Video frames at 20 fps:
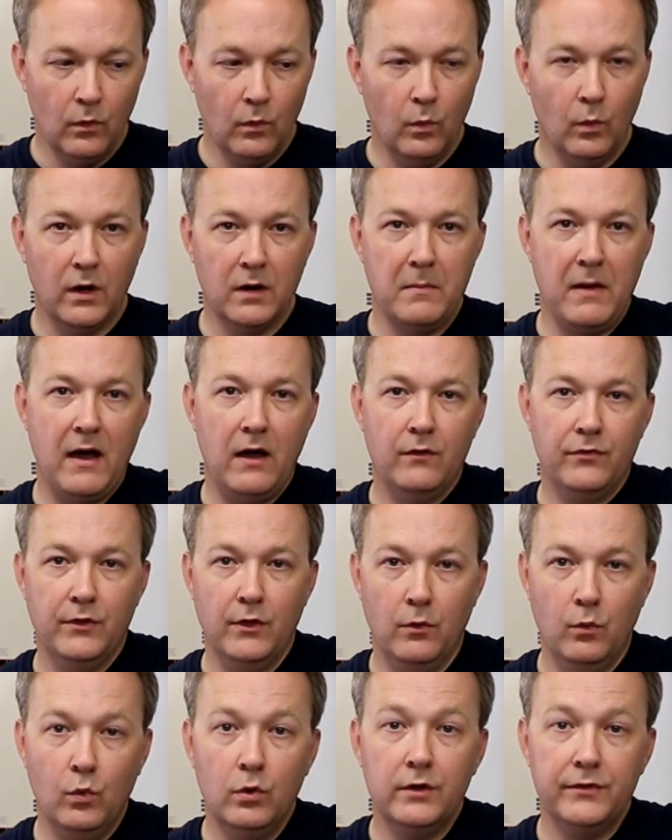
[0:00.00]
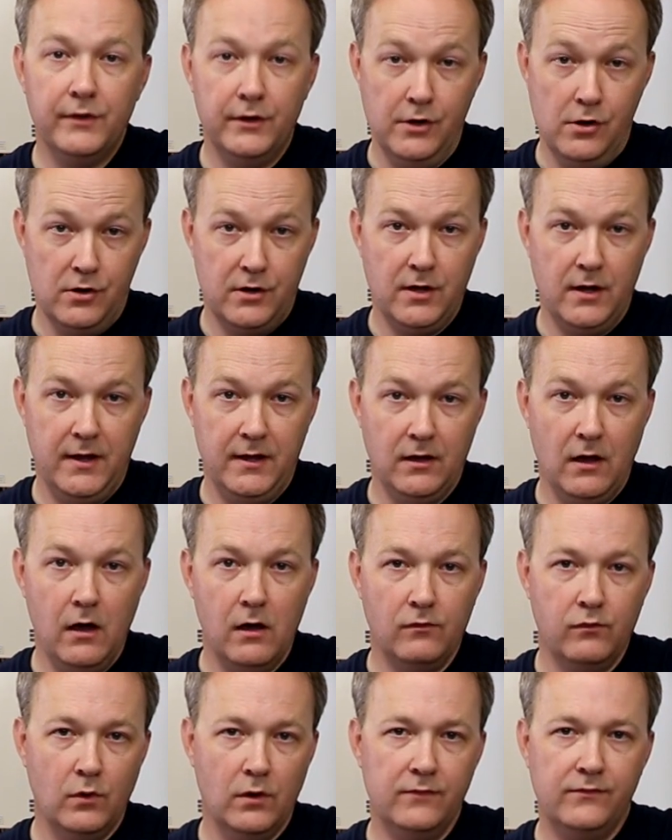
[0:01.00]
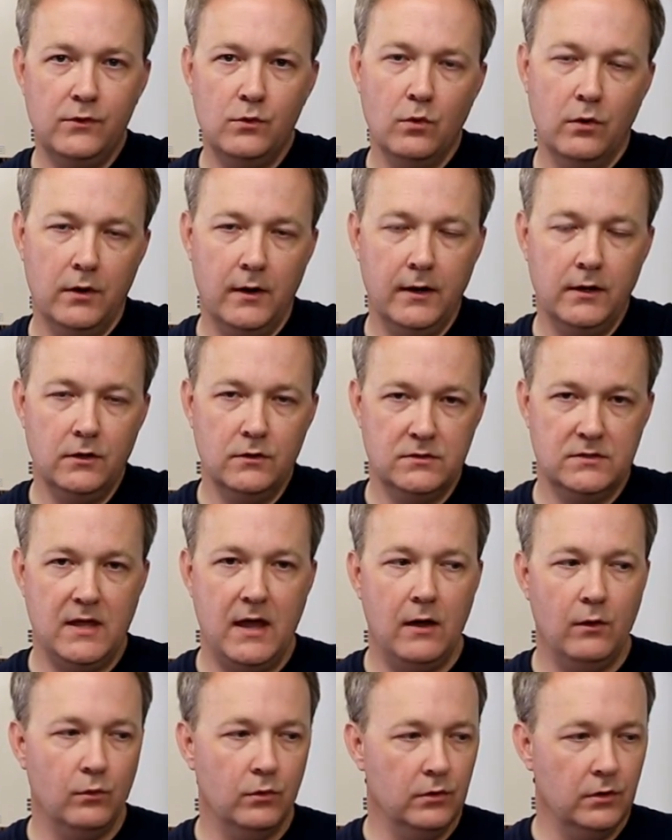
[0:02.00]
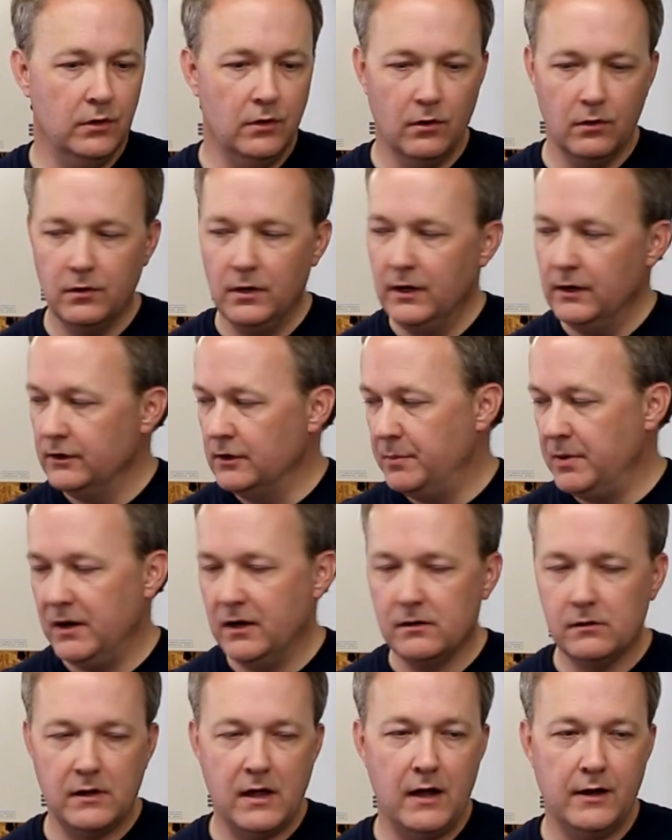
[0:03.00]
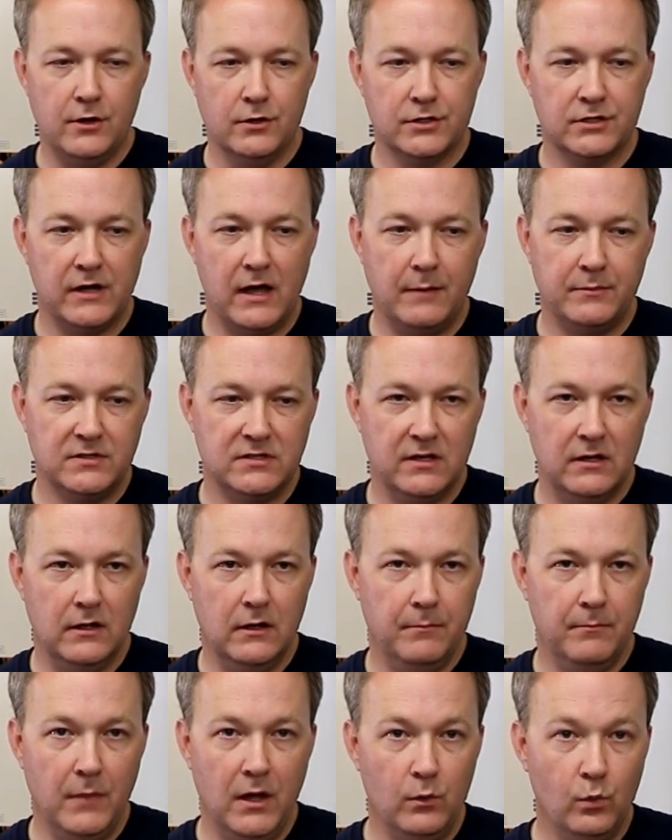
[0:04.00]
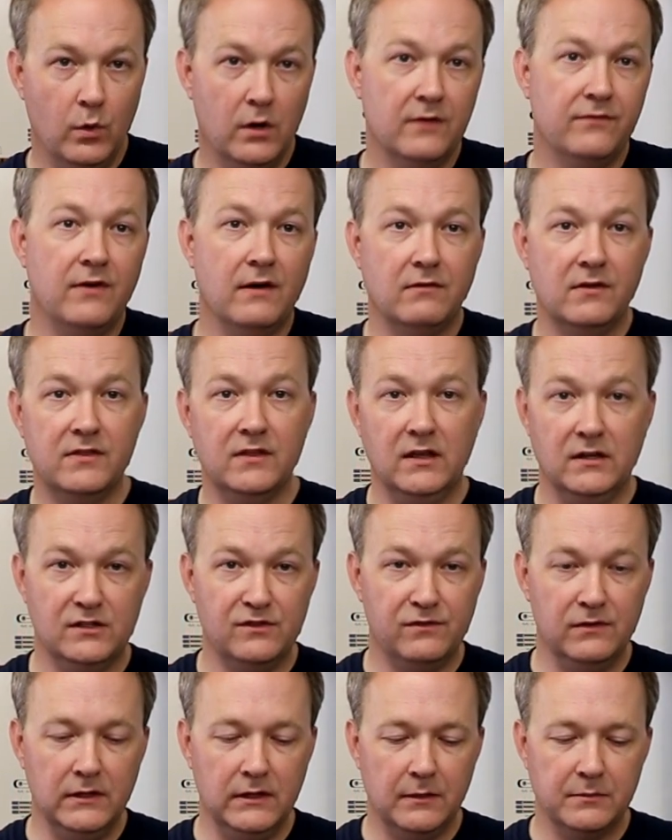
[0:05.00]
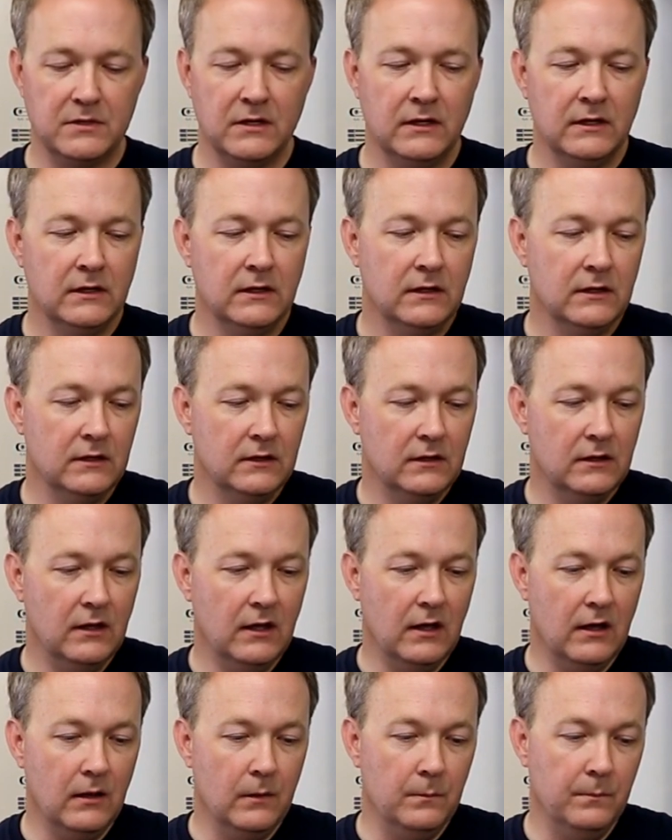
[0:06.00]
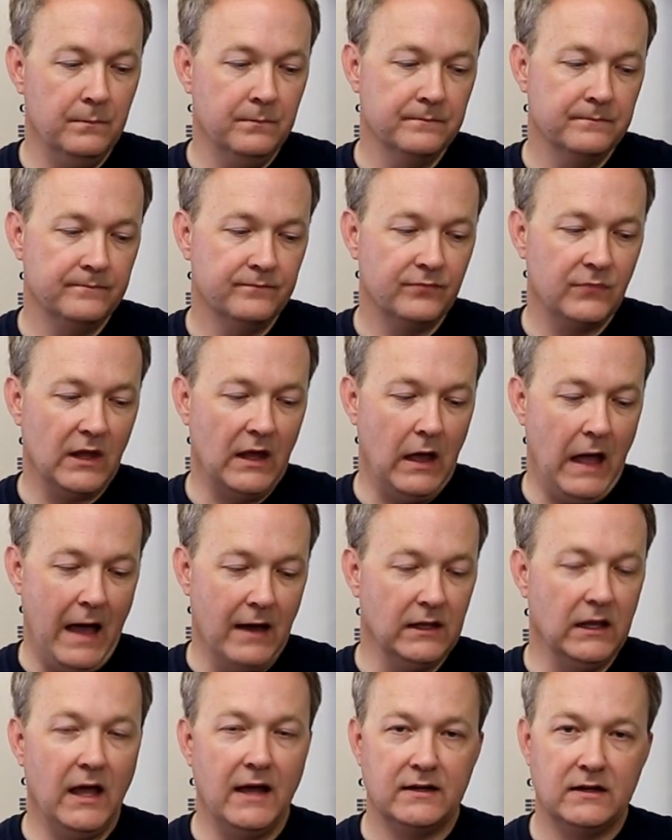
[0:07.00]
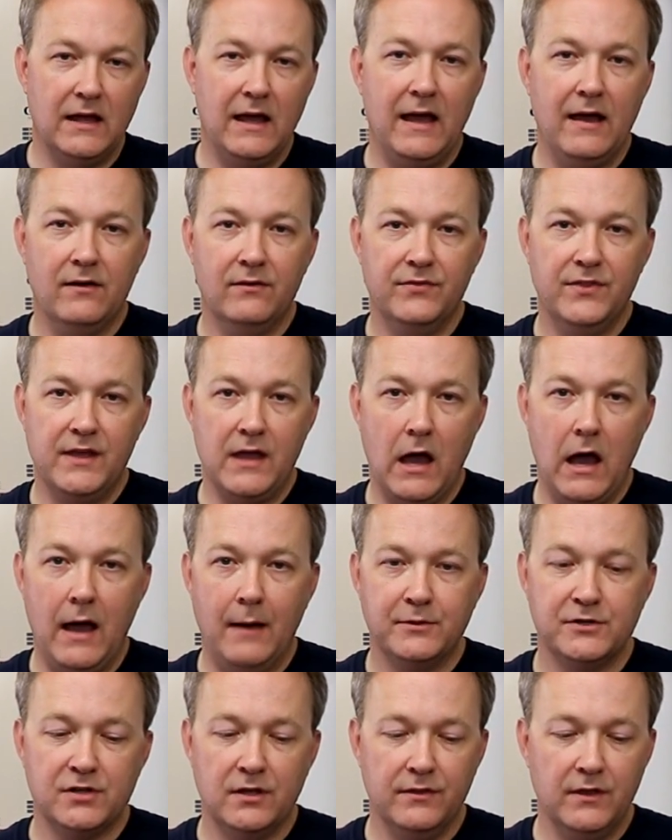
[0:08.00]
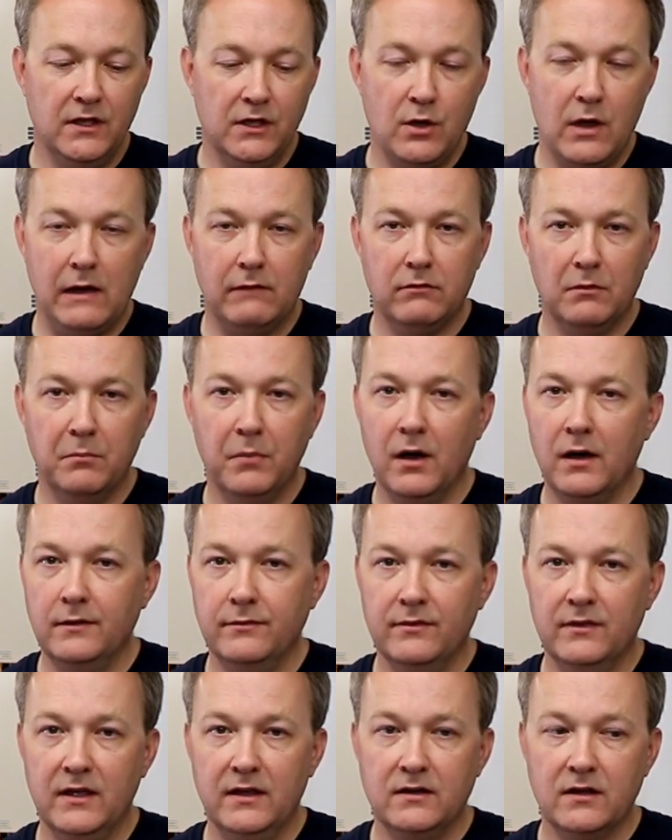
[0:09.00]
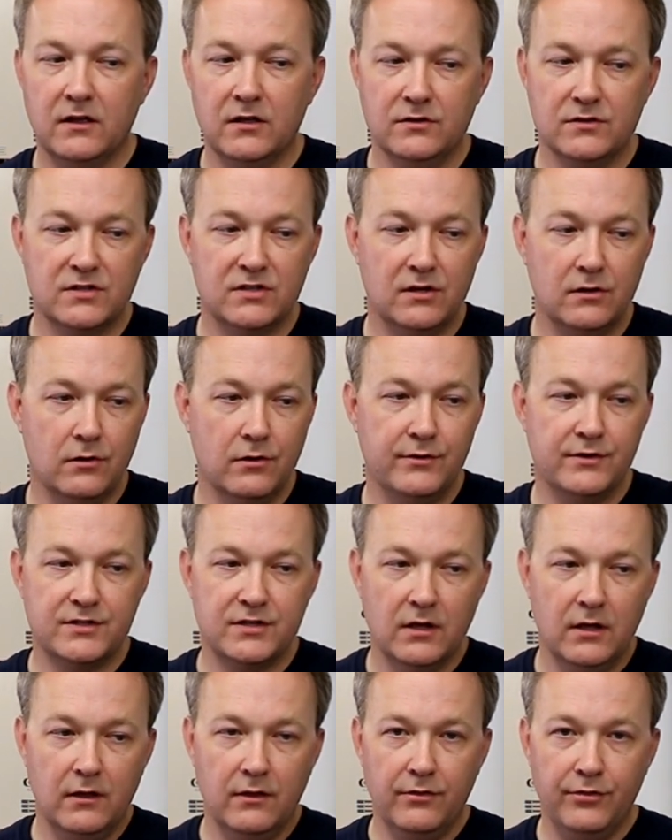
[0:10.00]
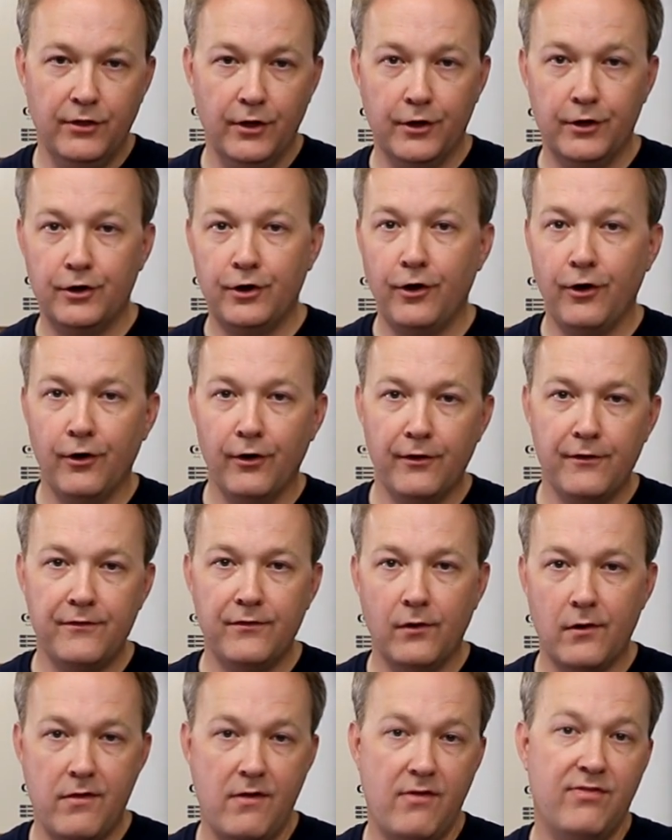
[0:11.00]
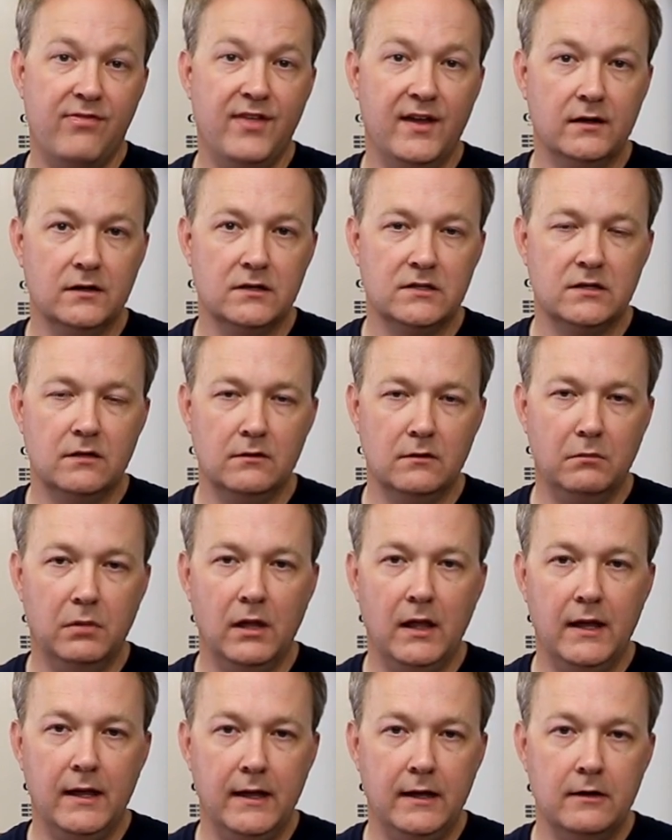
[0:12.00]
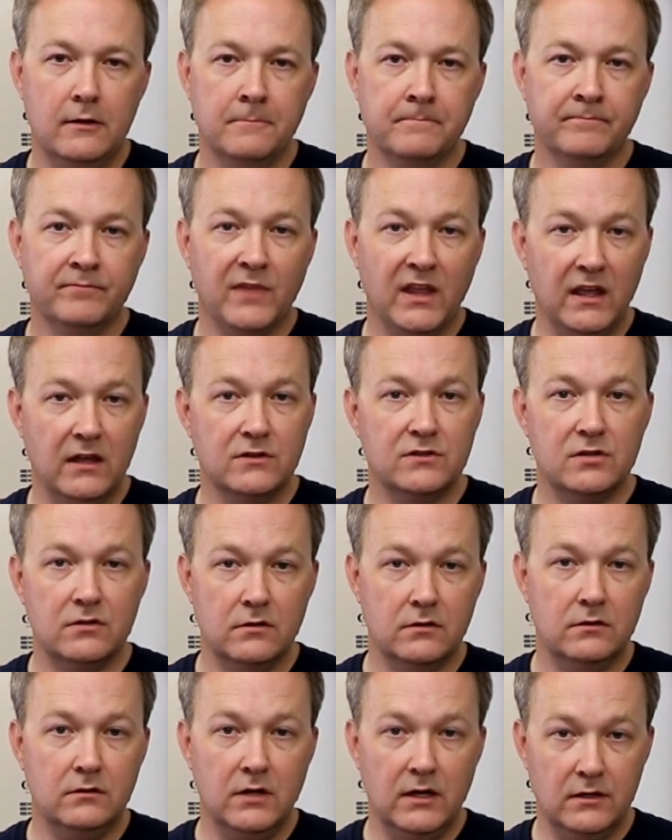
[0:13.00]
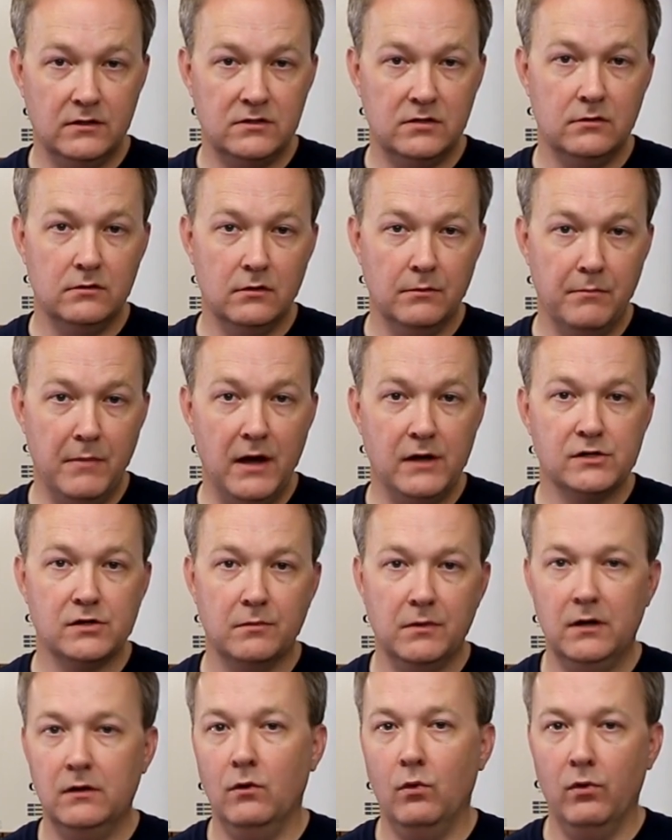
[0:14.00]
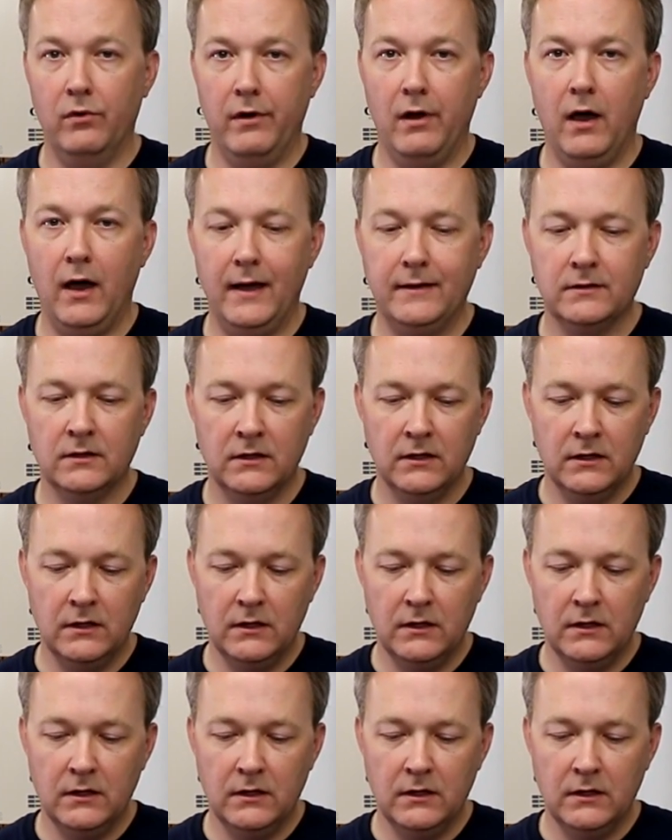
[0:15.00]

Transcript: What about the wood that you're cutting off? What if you wanted to use that wood? Or depending on how your shop's set up, what if everything's flipped? I'd like to have the option that you have a button that considers the kerf or the thickness of the blade into the measurement or not.